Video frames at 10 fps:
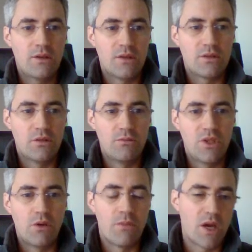That's going to
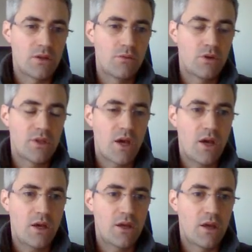be a Matomo
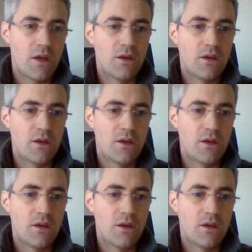tag,